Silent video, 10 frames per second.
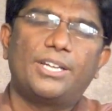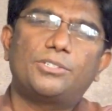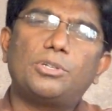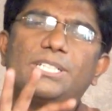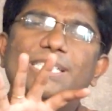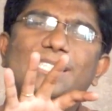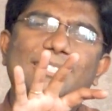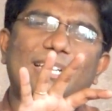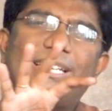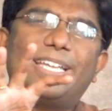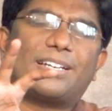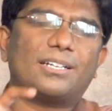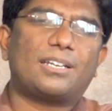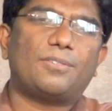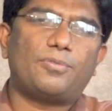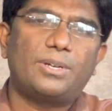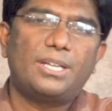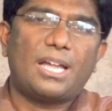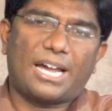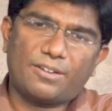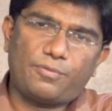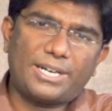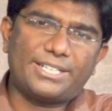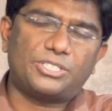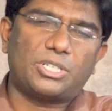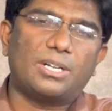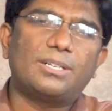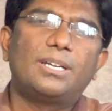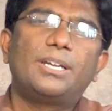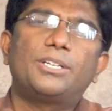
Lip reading: So this is clear cut of anaphylactic shock.